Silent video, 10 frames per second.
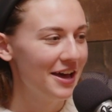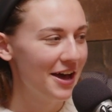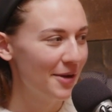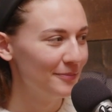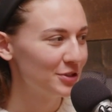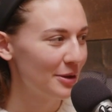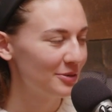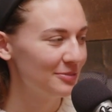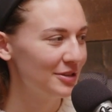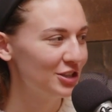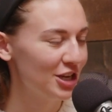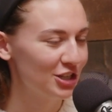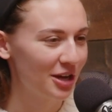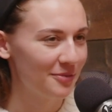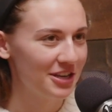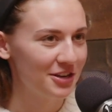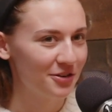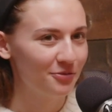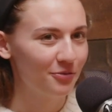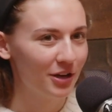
So that was a big change coming here